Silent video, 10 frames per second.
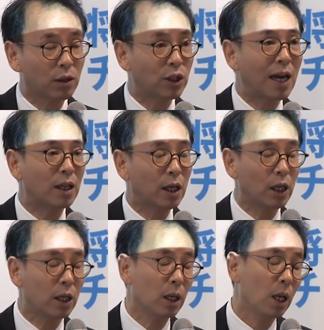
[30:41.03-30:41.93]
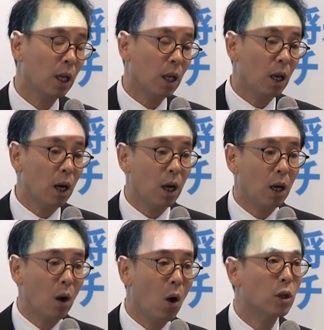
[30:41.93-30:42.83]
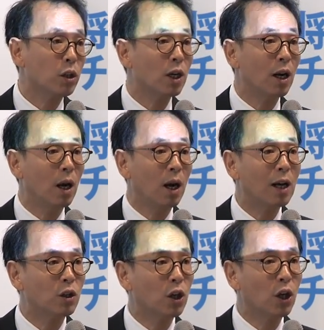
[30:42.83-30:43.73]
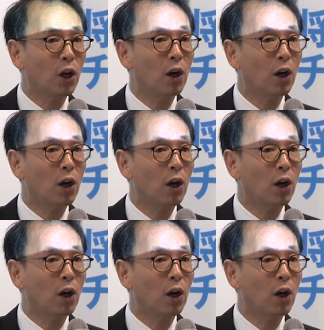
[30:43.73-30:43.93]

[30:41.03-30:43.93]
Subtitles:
Started in August last year,